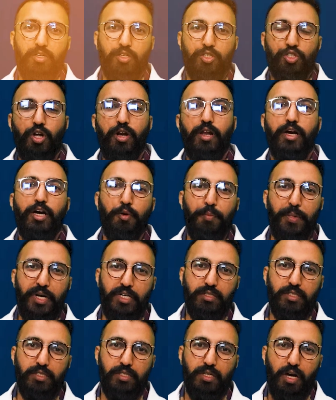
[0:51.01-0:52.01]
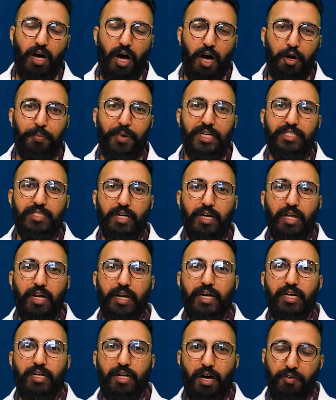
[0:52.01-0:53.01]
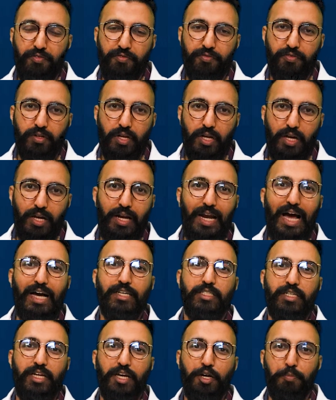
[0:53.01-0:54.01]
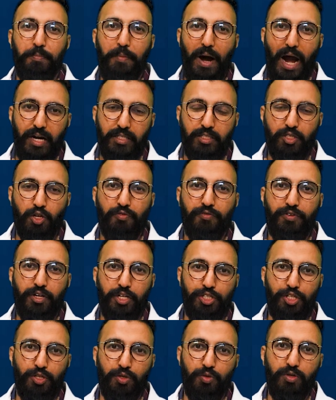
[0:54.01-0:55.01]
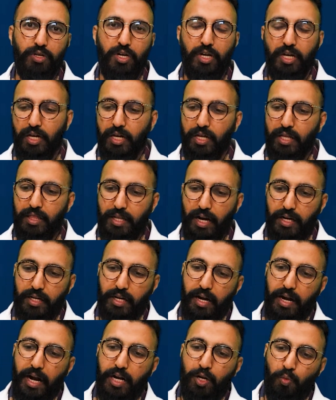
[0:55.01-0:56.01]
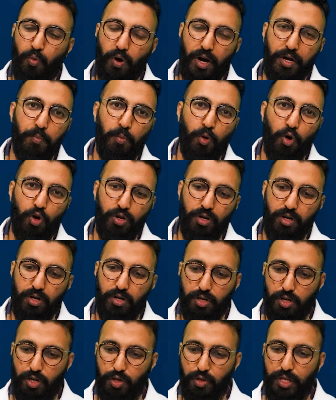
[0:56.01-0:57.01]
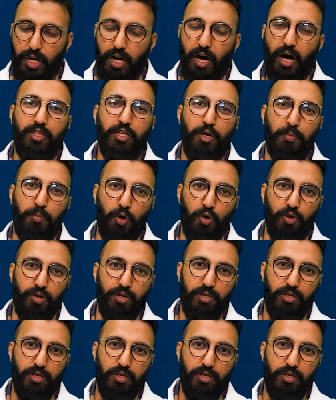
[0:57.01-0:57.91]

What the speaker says: So ligaments are basically tough, elastic bands of tissue that connect one bone to the other bone.